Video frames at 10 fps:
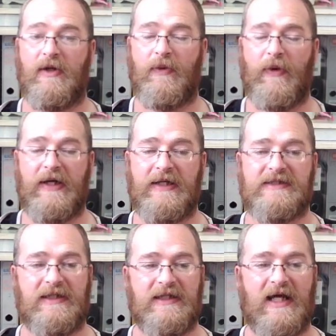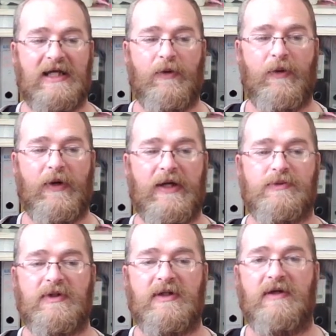And these daily quests will give you
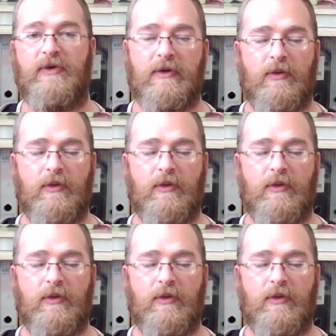rewards.